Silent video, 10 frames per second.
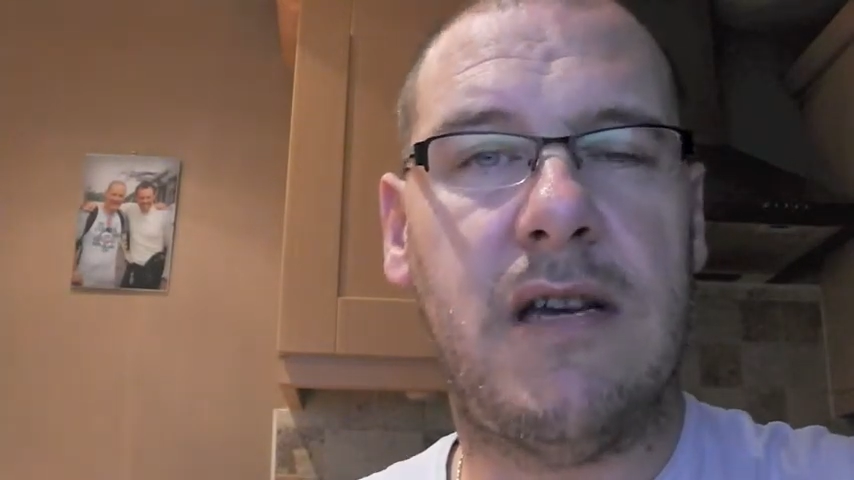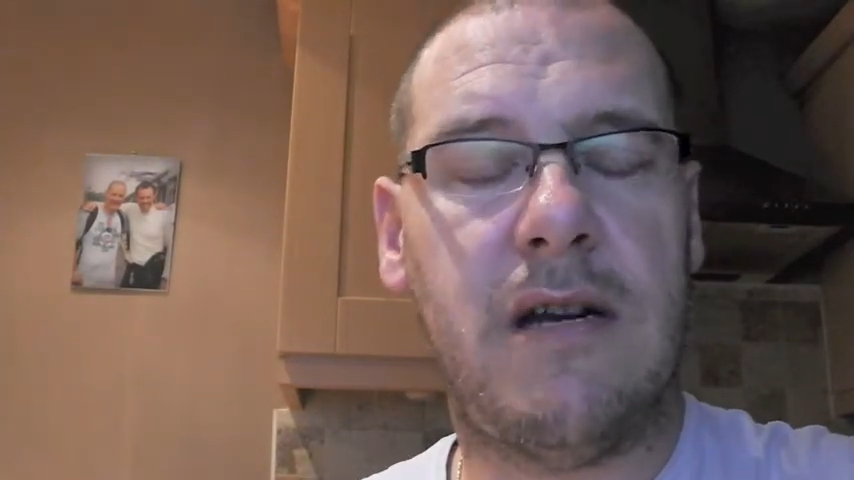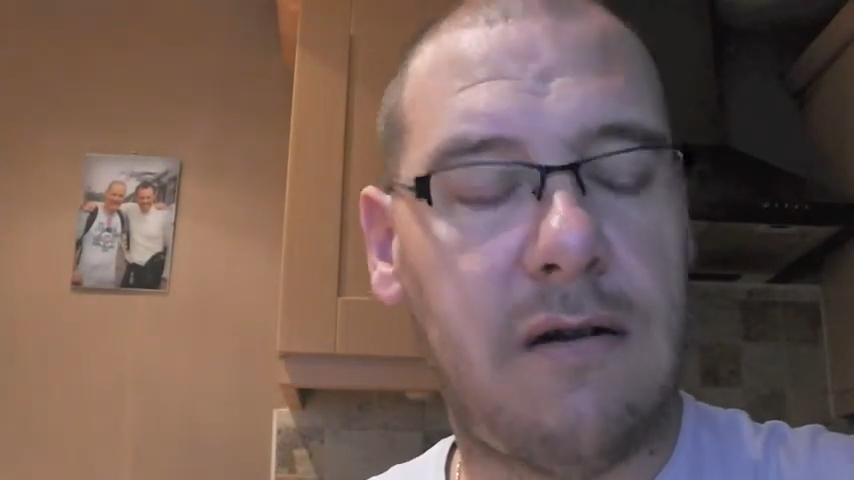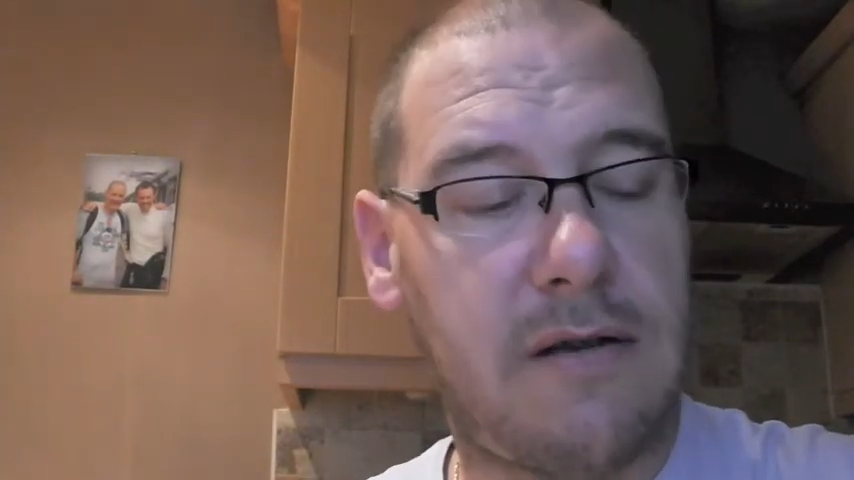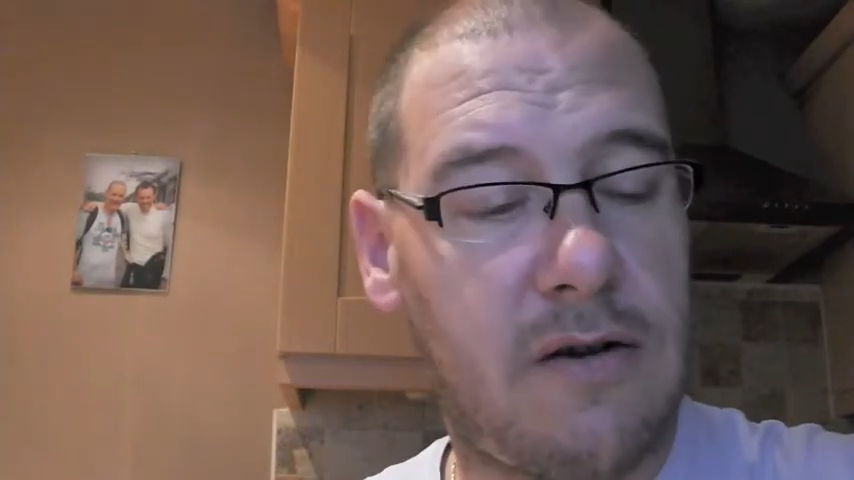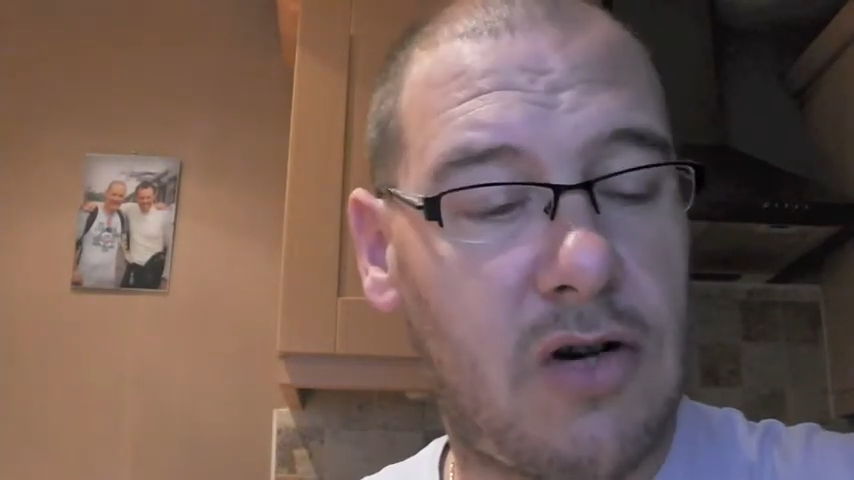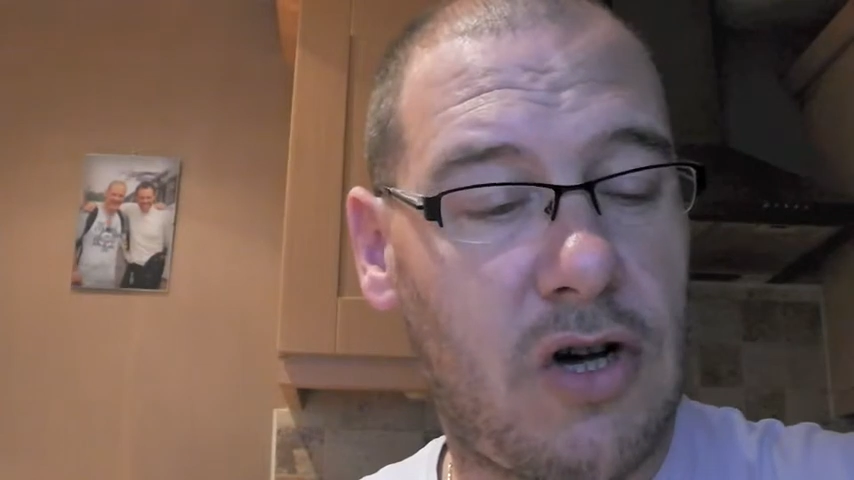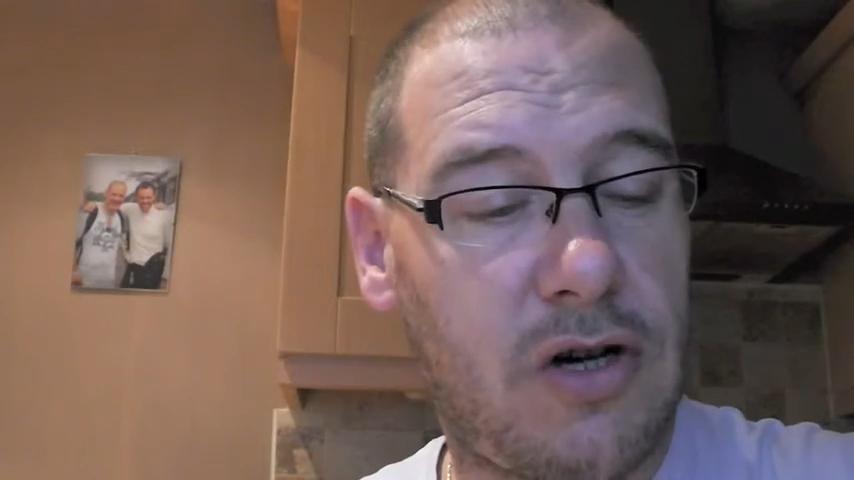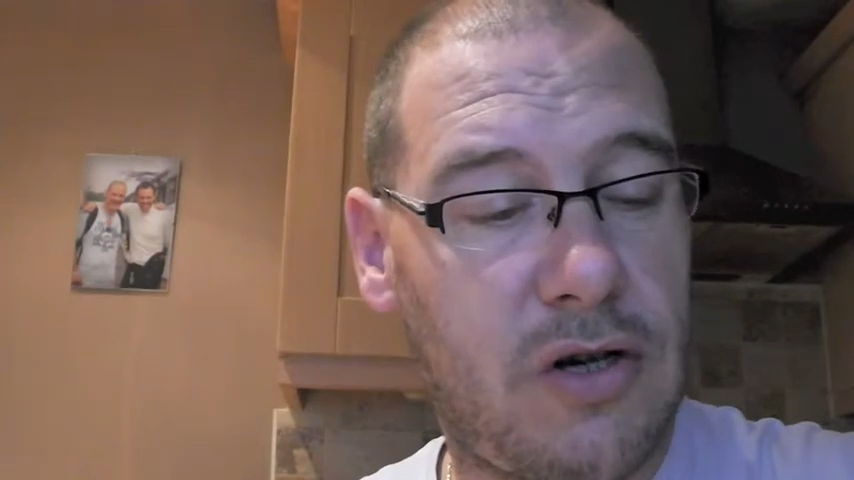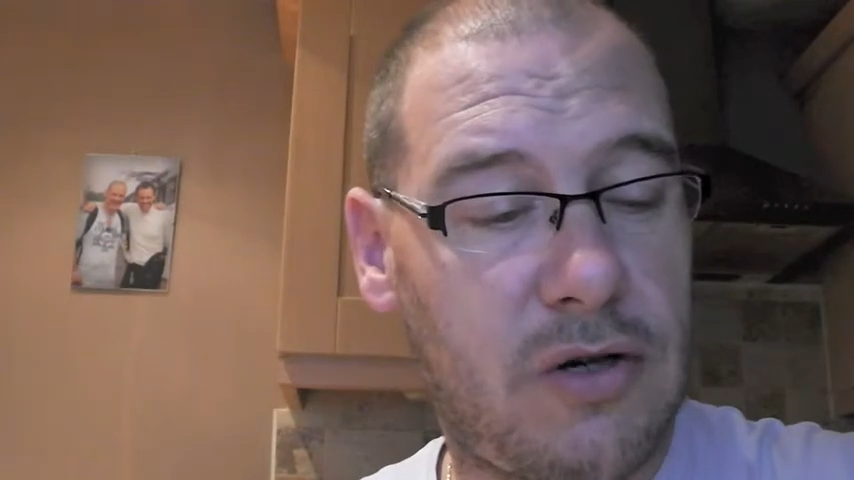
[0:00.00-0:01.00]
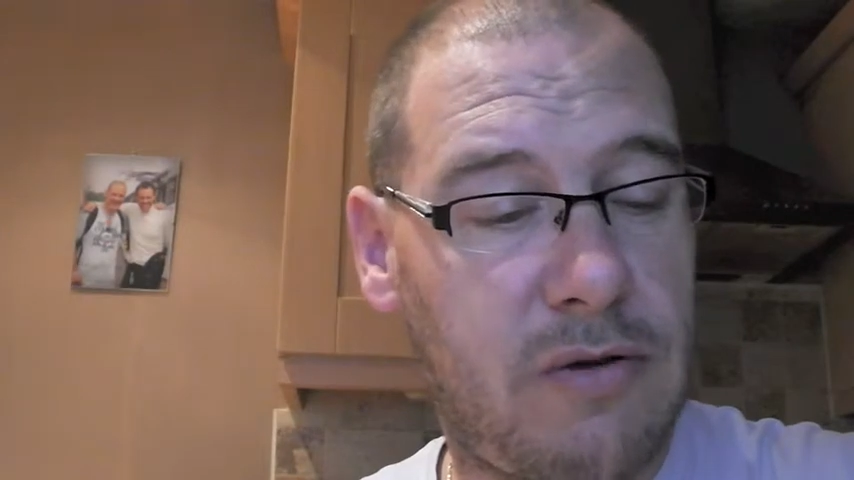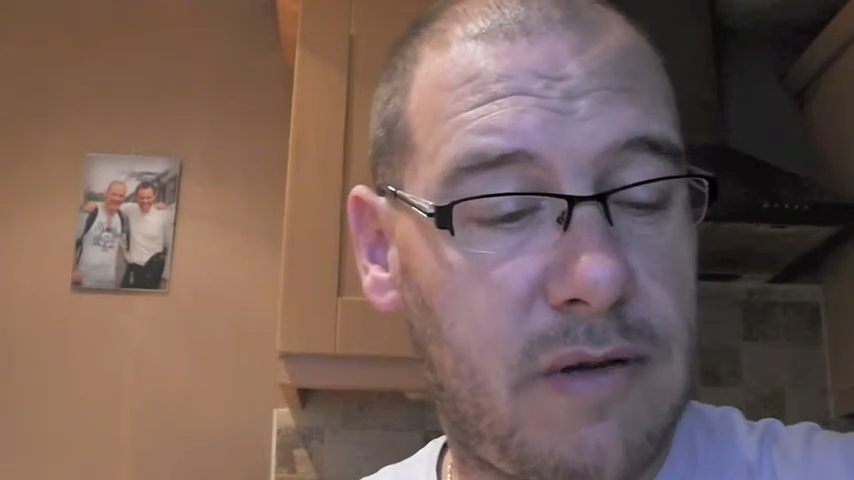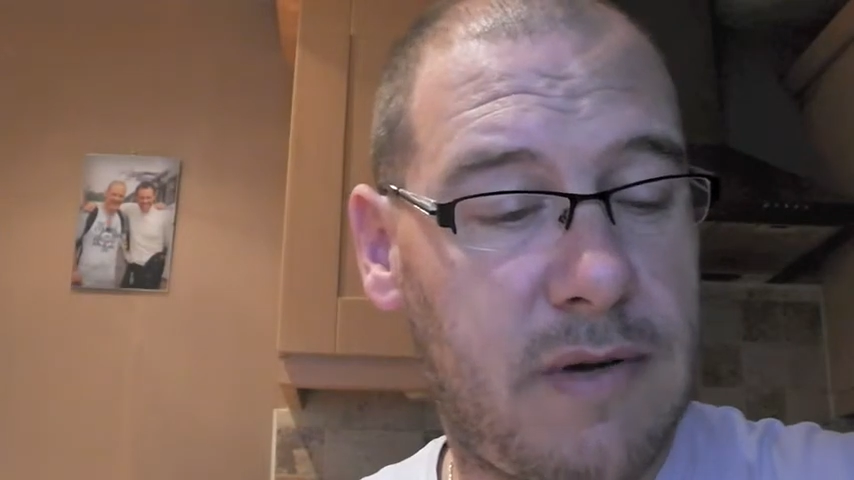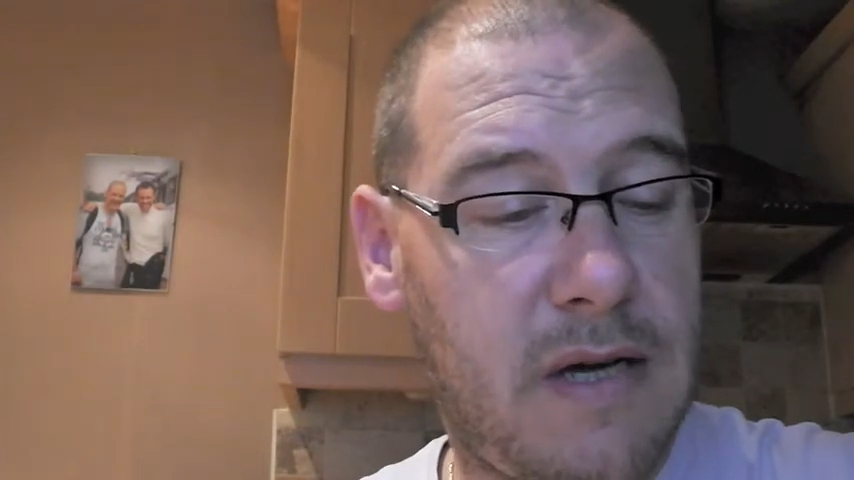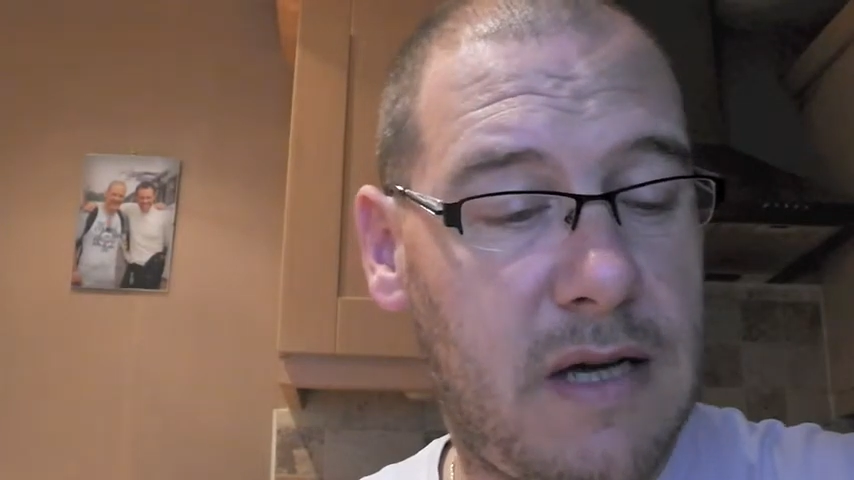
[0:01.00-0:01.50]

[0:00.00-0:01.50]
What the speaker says: you know, so I got in touch with them,